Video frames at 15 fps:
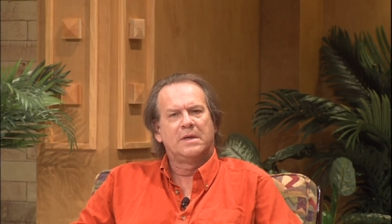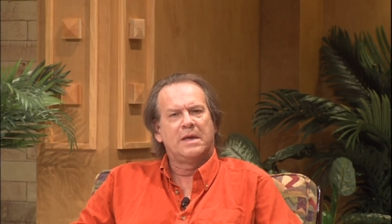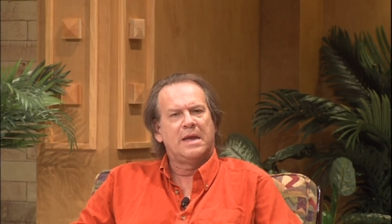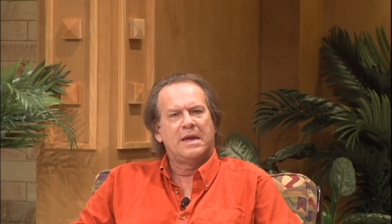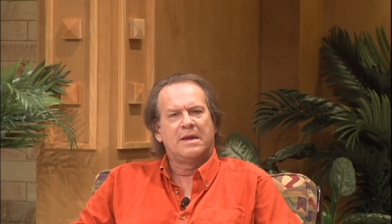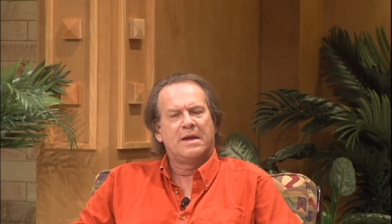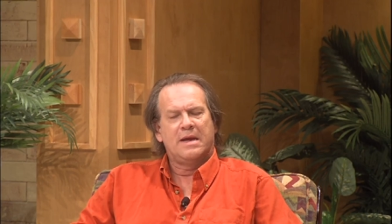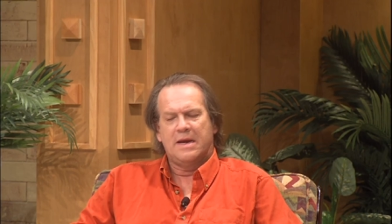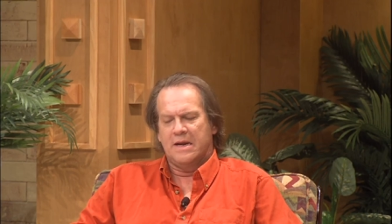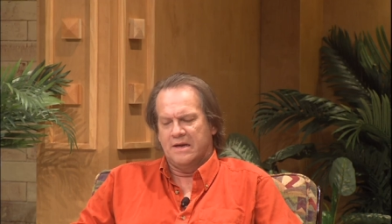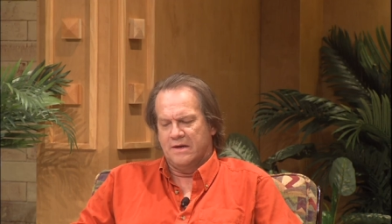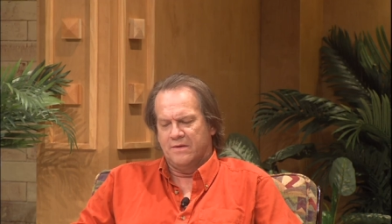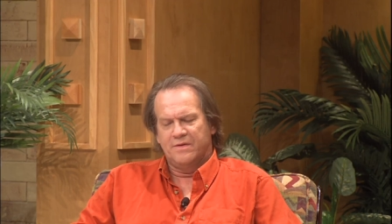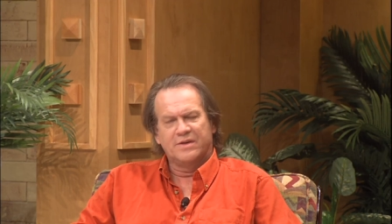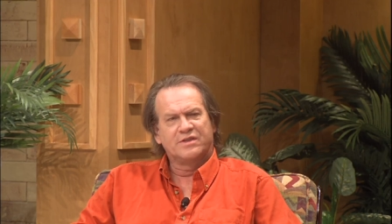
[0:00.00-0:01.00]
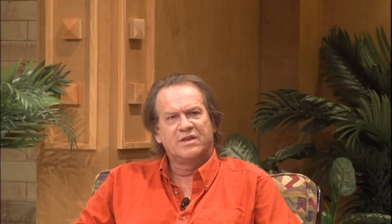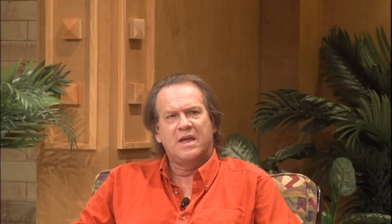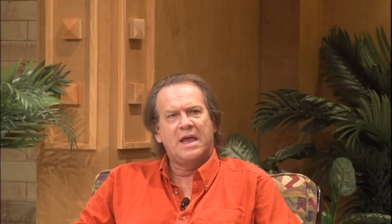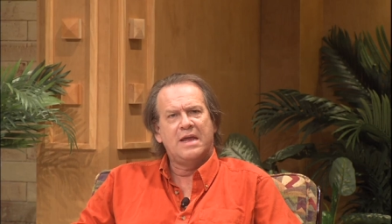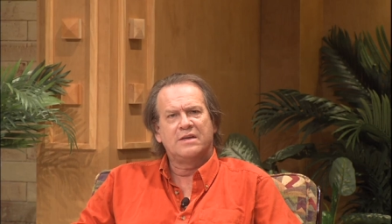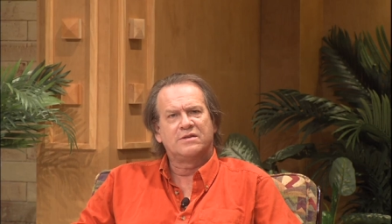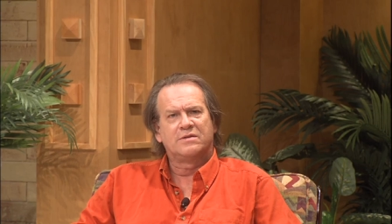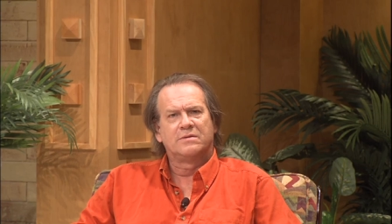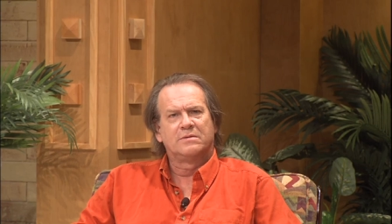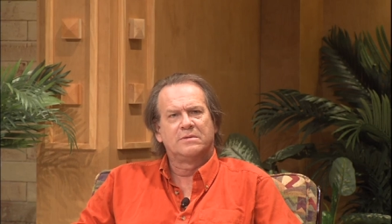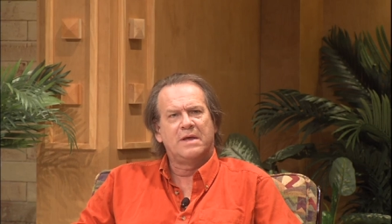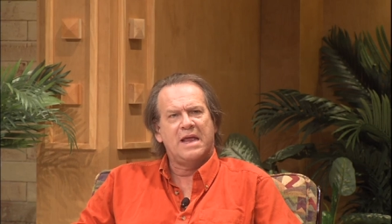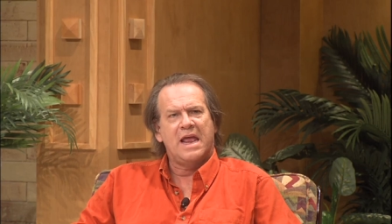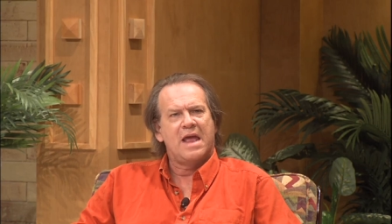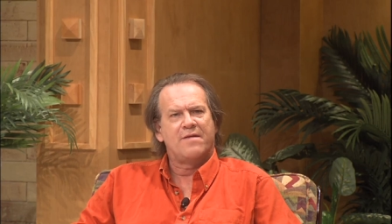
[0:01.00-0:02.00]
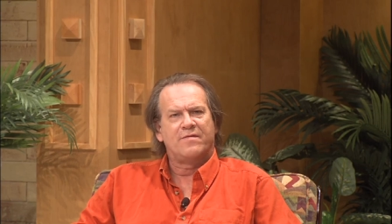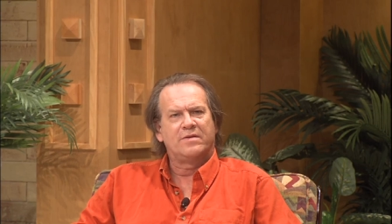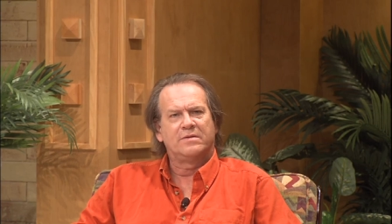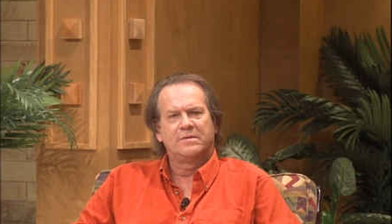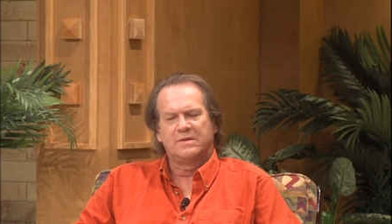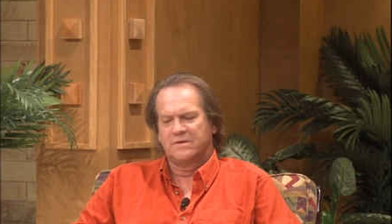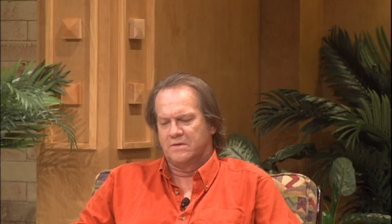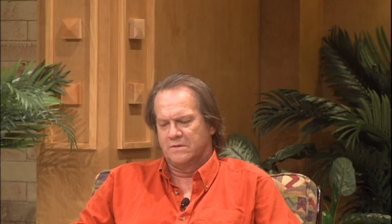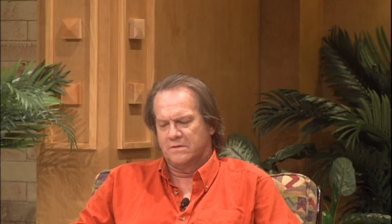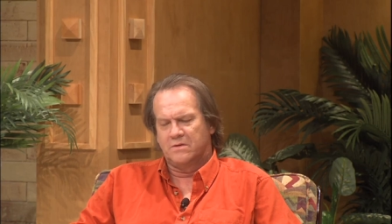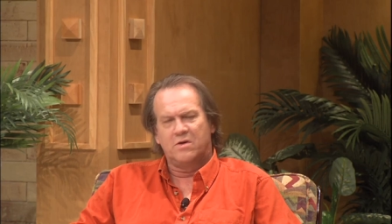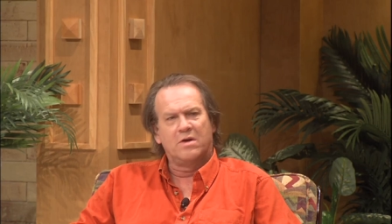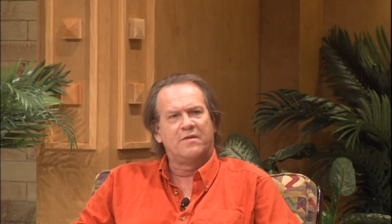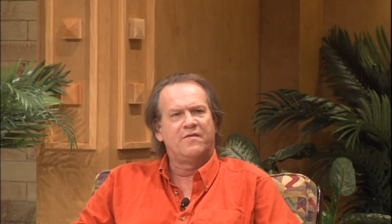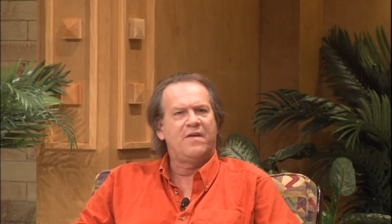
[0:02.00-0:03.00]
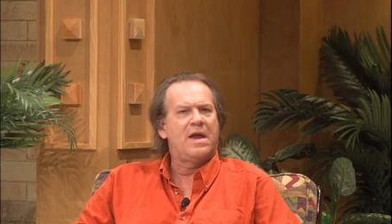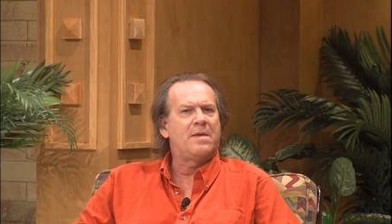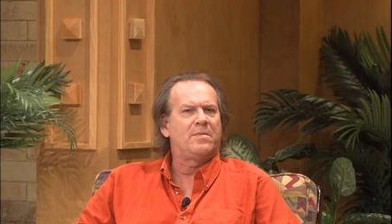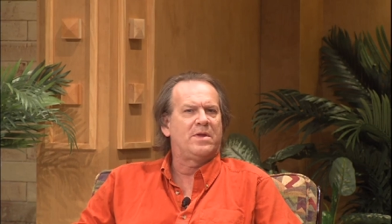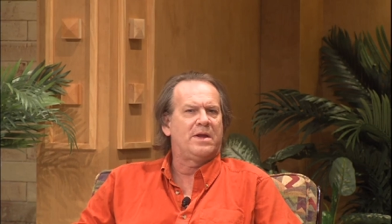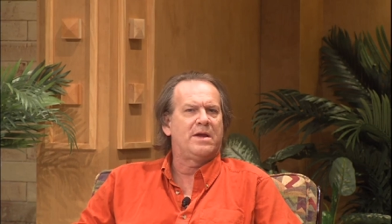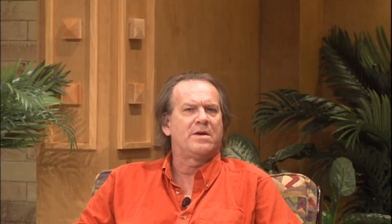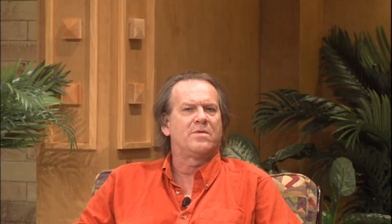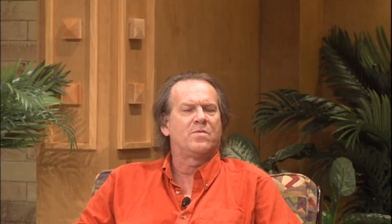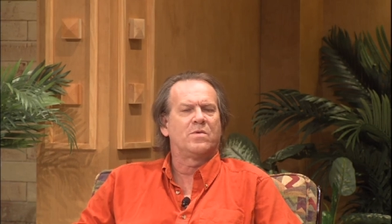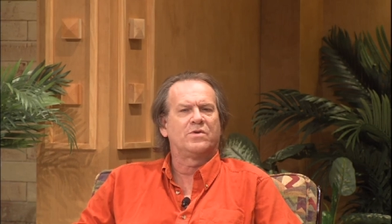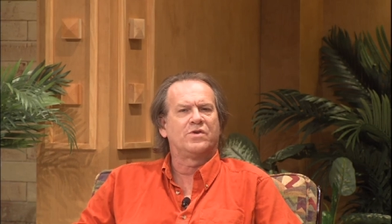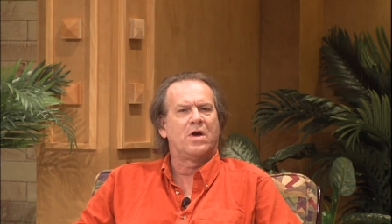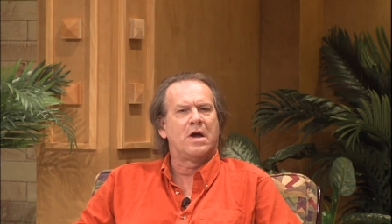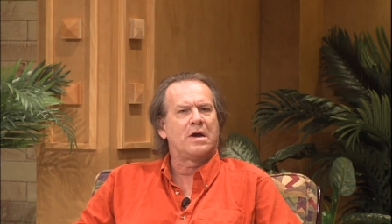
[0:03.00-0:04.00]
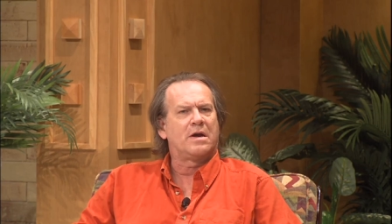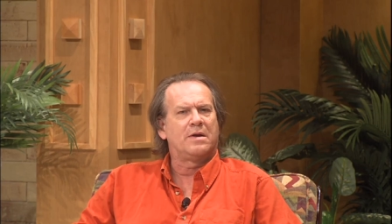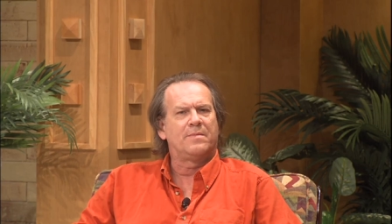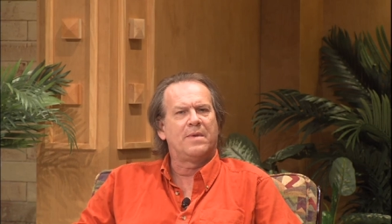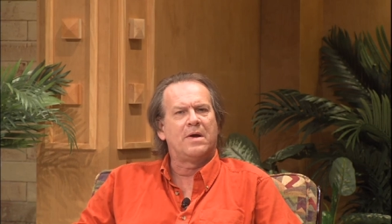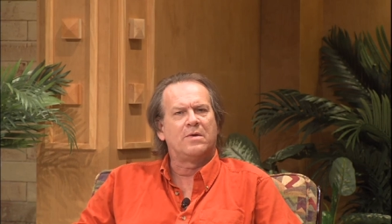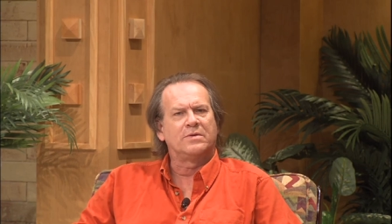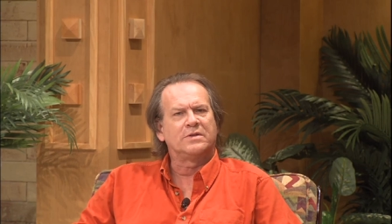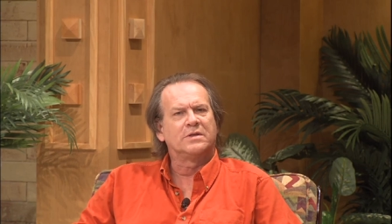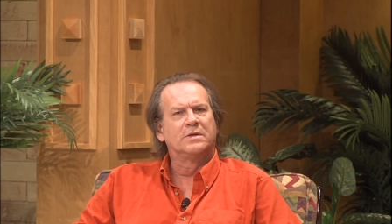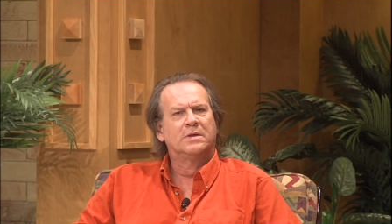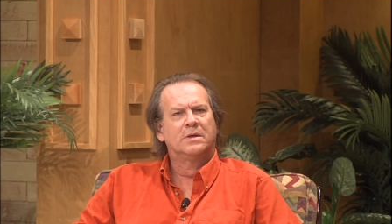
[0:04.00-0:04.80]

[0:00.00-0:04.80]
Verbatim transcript: And, and in this case, they haven't. This is a good family here we're talking about.